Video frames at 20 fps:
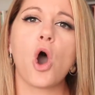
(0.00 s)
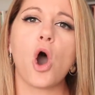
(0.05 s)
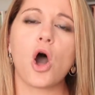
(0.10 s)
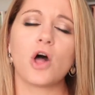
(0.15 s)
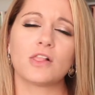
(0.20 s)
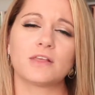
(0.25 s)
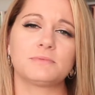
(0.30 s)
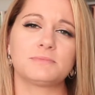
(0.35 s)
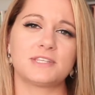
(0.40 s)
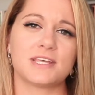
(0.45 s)

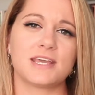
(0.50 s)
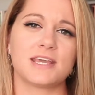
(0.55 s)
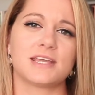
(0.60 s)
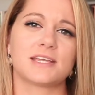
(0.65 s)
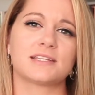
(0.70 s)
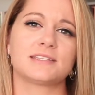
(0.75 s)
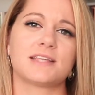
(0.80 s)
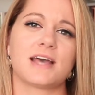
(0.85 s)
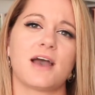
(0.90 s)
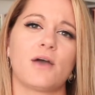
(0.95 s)
All I'm
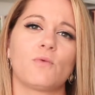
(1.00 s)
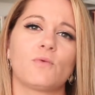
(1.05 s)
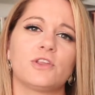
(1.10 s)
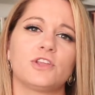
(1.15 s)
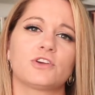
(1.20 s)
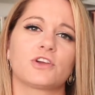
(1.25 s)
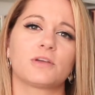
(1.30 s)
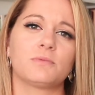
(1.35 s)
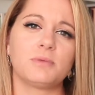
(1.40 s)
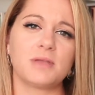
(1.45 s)
saying is that
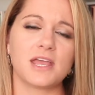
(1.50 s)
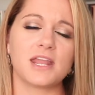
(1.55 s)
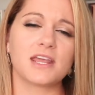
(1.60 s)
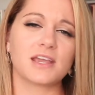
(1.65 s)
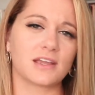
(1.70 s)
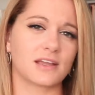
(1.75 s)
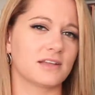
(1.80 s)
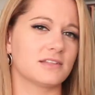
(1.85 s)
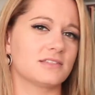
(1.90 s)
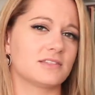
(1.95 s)
when you're
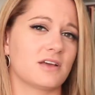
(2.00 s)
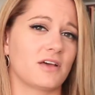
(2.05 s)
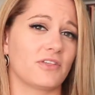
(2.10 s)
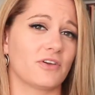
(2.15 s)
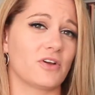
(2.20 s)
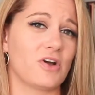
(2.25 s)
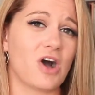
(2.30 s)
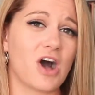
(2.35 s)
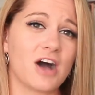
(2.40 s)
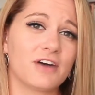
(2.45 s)
competing against
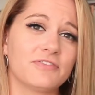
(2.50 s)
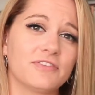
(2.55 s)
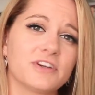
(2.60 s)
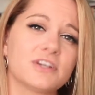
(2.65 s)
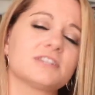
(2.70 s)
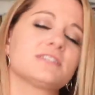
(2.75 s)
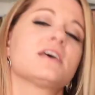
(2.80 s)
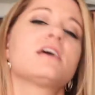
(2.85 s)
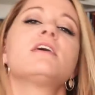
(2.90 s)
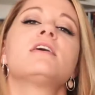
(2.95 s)
other
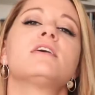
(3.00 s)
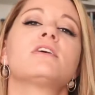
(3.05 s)
offers,